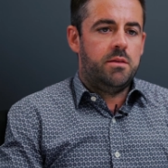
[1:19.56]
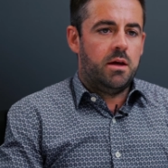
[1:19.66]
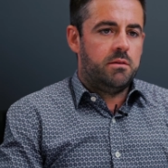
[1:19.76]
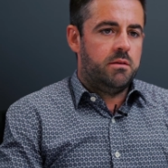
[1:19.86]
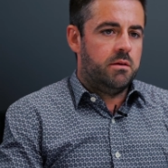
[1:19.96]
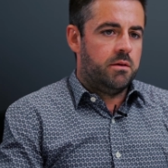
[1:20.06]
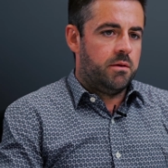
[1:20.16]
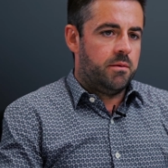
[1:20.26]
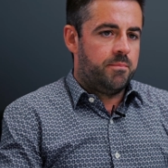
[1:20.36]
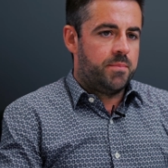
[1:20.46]
than
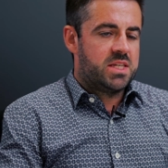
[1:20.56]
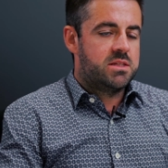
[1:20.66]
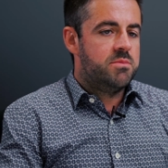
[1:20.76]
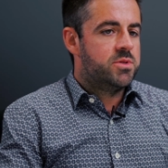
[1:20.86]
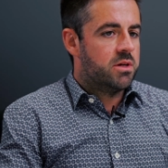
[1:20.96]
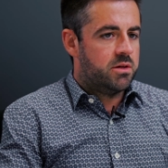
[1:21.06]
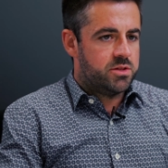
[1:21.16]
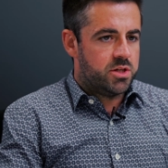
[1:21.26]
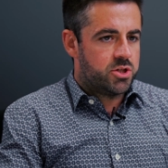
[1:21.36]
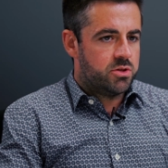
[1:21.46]
the steam
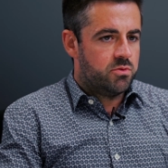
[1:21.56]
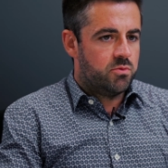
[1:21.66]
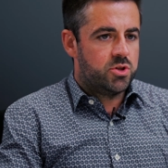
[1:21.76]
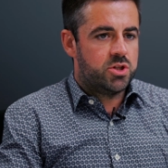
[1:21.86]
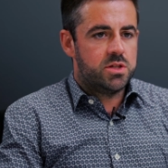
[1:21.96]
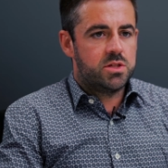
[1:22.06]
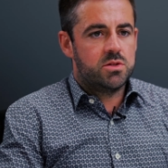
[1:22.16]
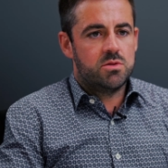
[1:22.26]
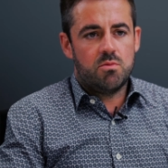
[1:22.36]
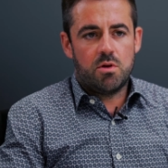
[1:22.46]
sterilization, which
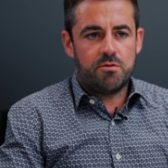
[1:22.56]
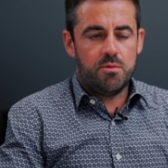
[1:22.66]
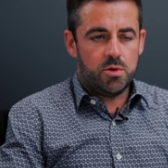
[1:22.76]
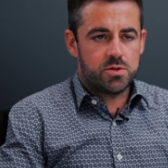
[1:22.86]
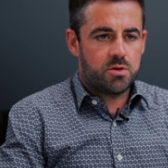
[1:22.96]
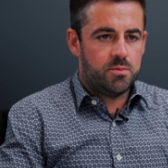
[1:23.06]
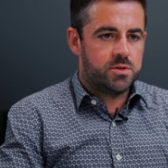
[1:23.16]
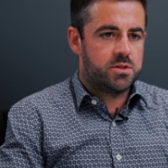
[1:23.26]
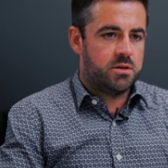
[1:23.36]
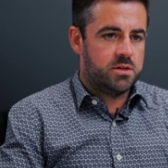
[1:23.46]
is one of the most common
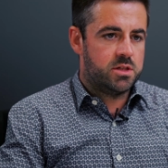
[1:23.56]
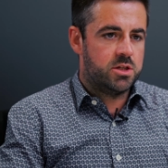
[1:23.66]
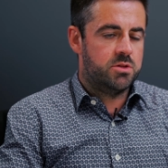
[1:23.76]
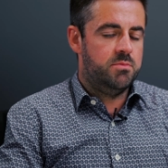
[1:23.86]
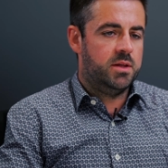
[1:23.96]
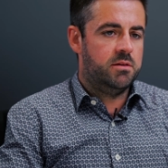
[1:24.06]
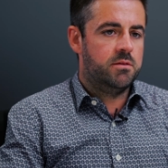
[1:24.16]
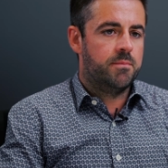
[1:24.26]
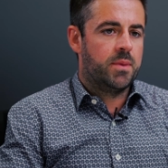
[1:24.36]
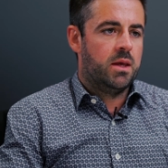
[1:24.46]
sterilization
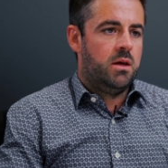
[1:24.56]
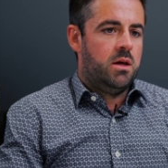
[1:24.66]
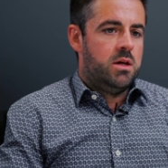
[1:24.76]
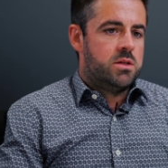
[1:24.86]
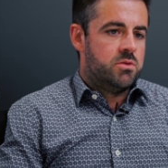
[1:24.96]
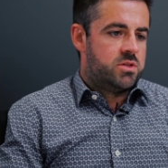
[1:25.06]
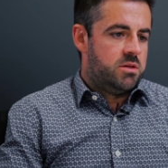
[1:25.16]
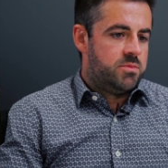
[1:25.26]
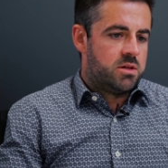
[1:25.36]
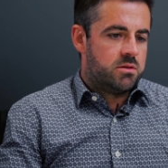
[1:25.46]
methods. So
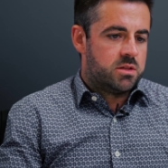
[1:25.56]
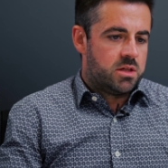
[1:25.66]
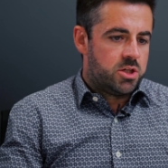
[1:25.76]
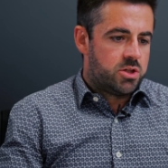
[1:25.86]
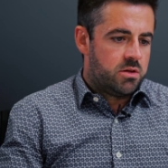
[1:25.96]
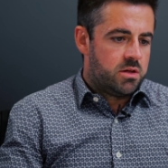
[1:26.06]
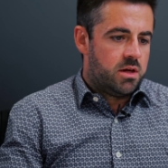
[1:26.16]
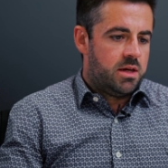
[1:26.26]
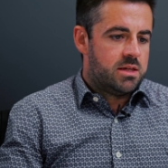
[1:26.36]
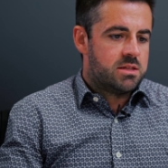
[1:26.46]
steam sterilization
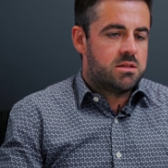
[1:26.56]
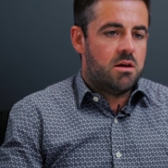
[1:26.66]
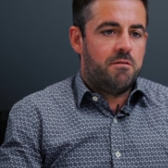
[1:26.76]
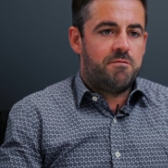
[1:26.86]
is a